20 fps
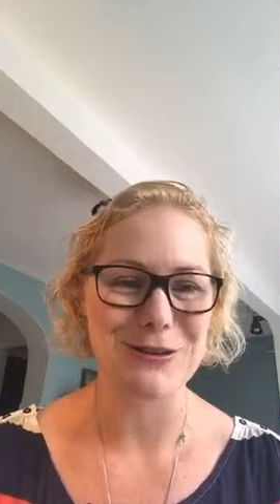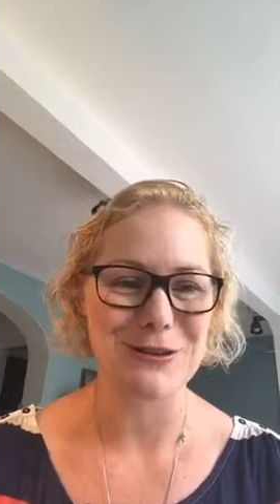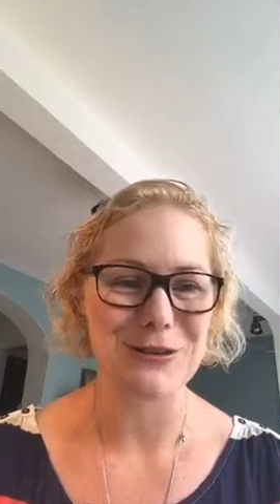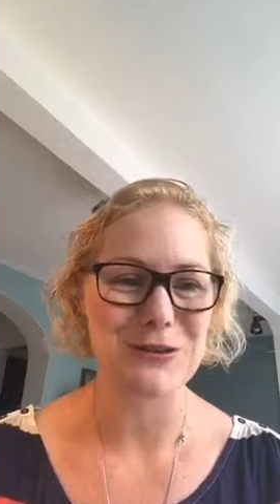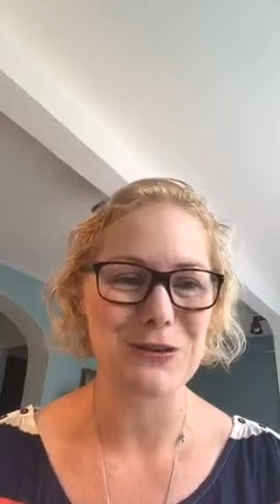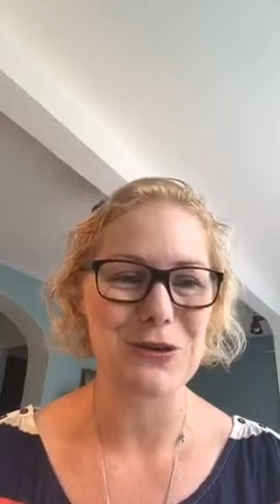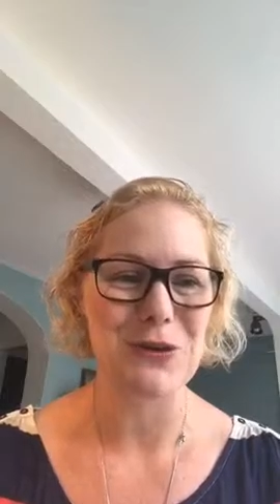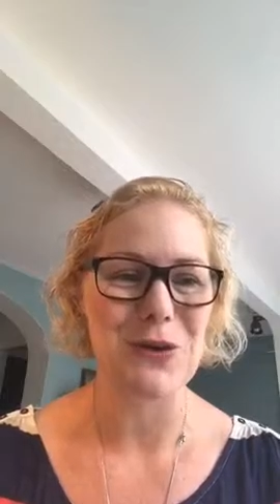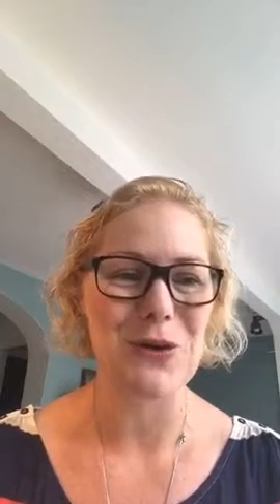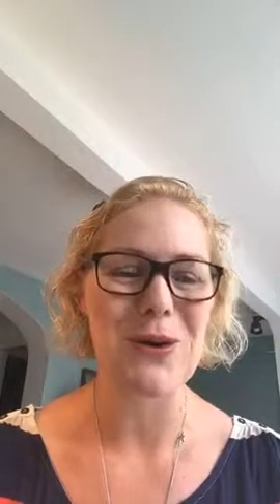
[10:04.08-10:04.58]
your
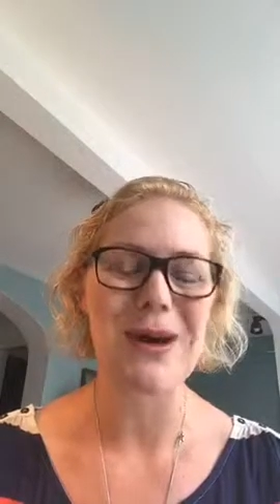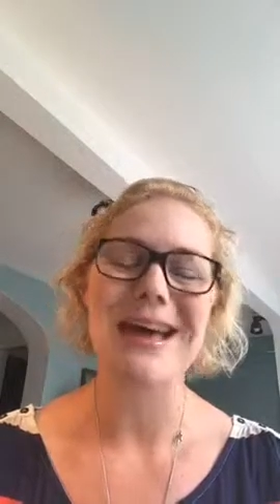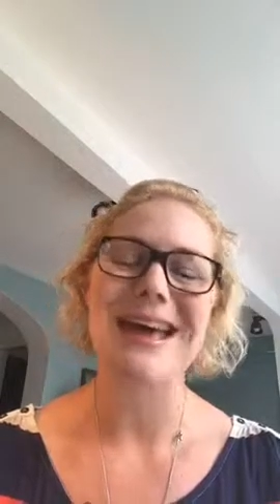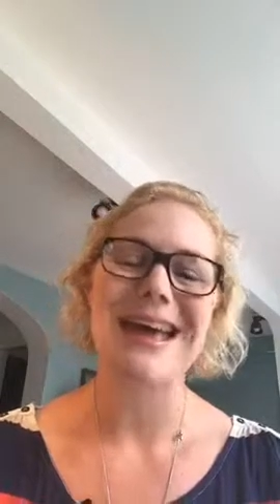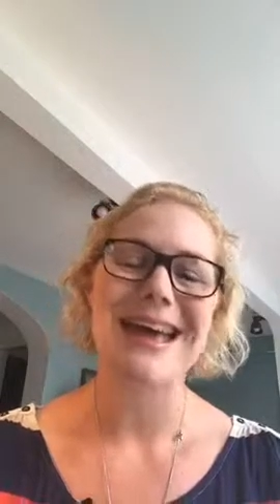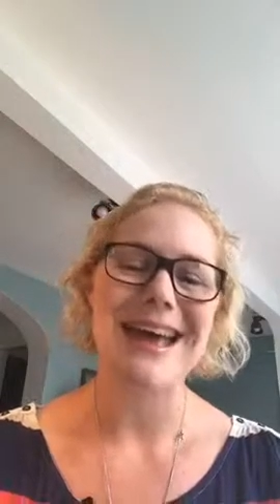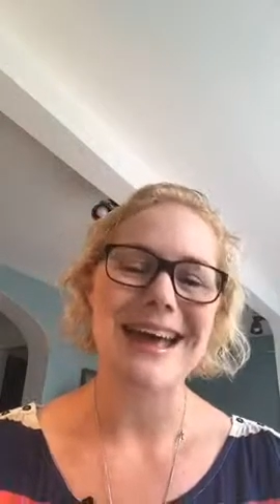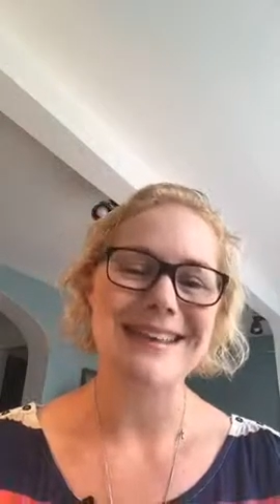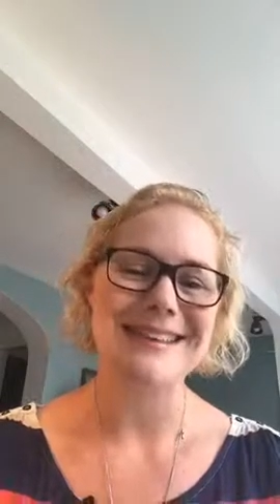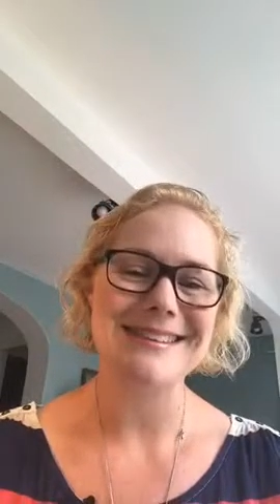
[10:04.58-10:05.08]
store
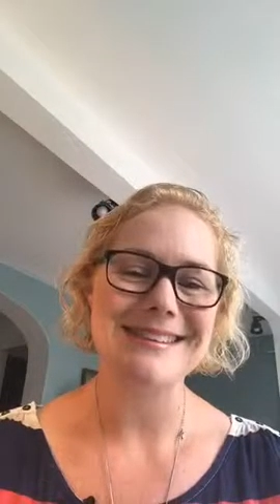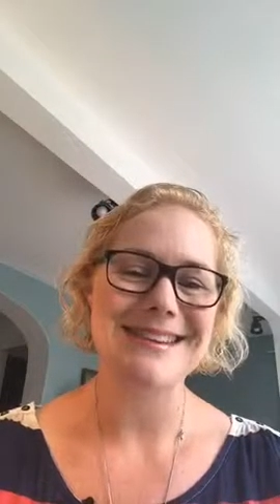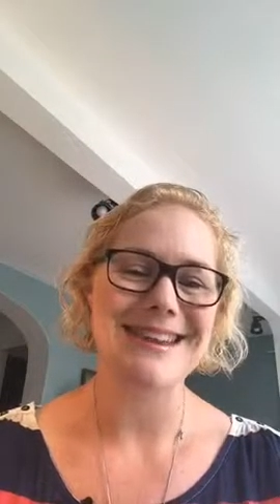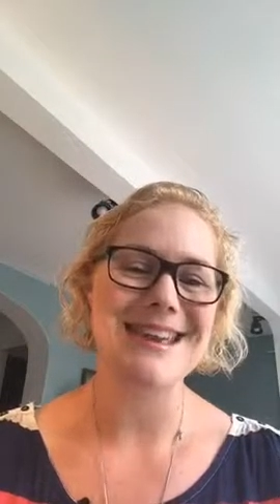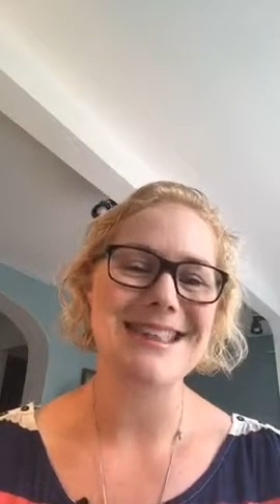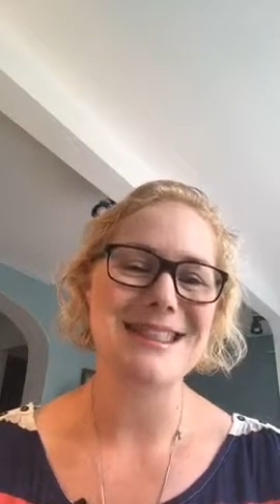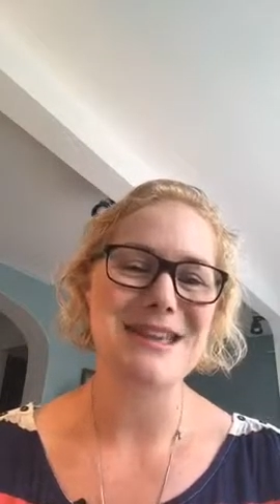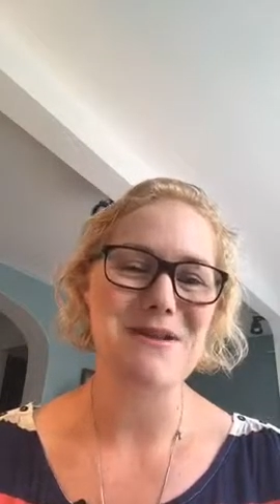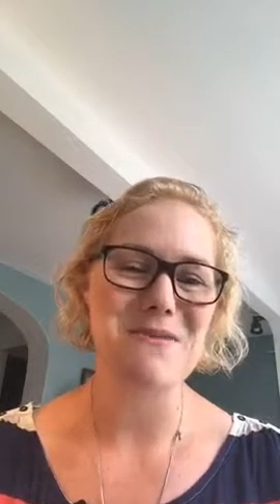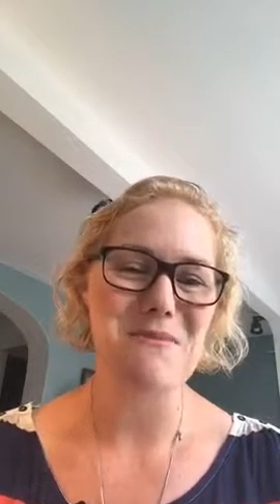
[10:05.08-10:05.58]
and
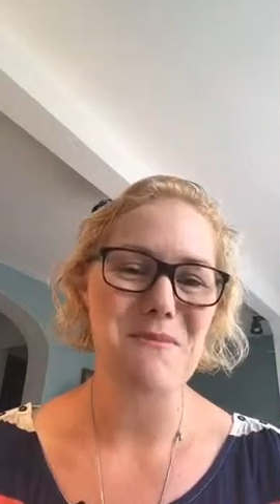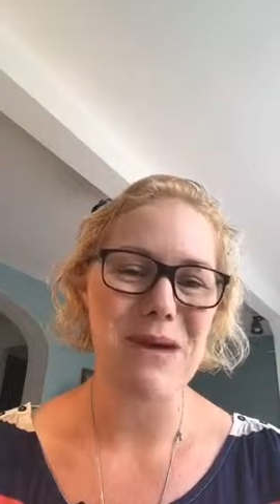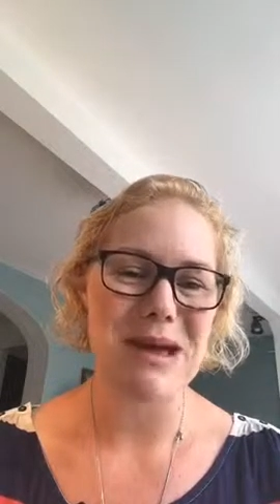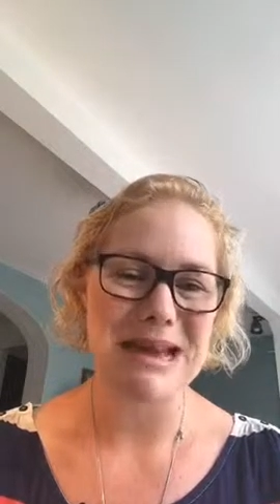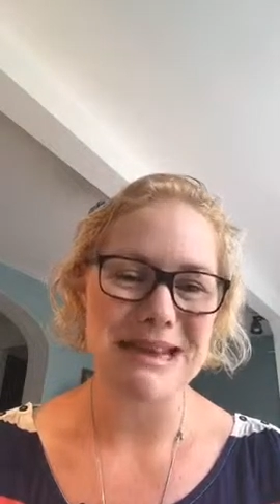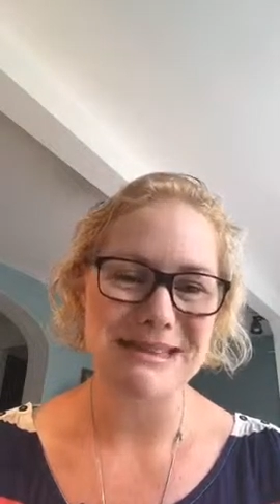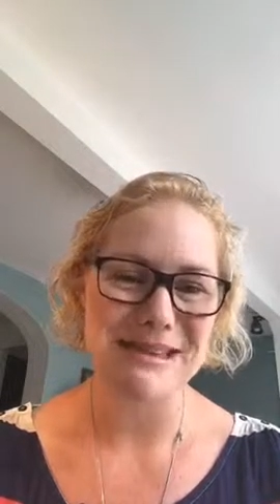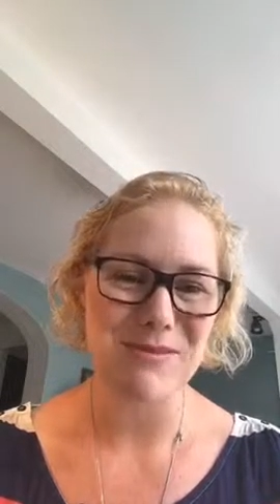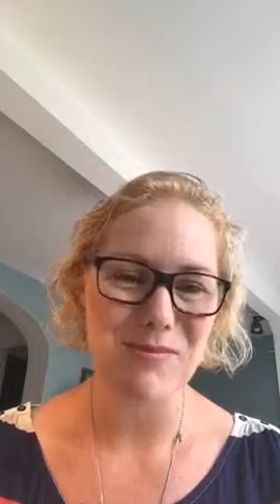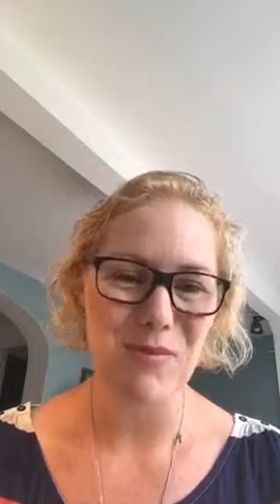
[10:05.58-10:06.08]
see the
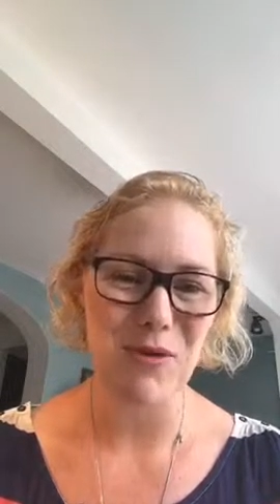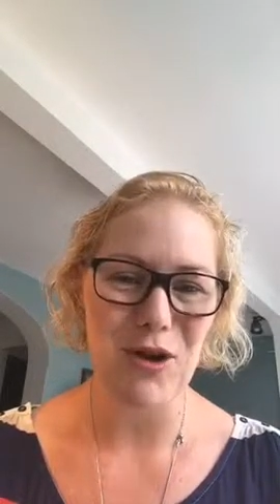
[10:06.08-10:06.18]
amazing